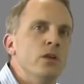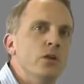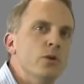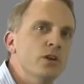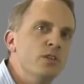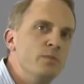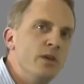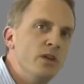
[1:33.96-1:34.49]

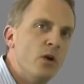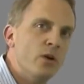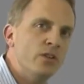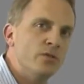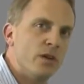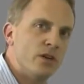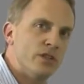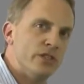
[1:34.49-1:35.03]
USB
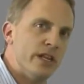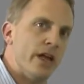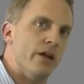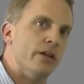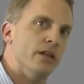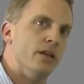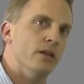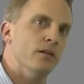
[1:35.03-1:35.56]
host
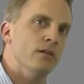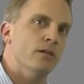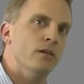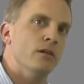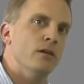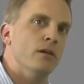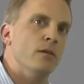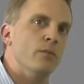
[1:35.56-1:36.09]
functionality
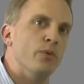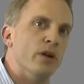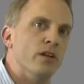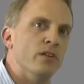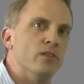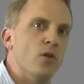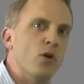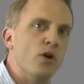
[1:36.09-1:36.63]

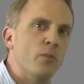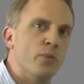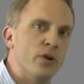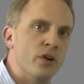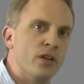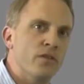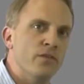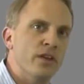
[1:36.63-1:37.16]
brings local
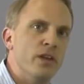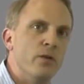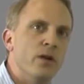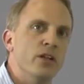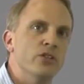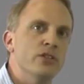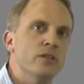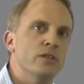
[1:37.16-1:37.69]
printer
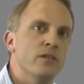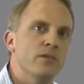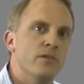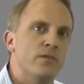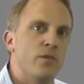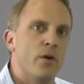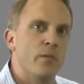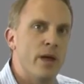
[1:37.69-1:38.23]
configuration and
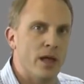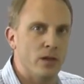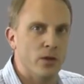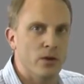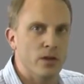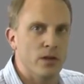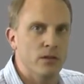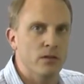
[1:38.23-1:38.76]
format
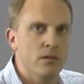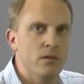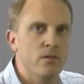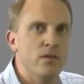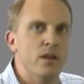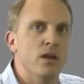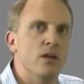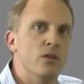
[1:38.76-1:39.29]
loading
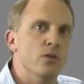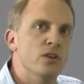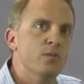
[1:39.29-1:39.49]
via a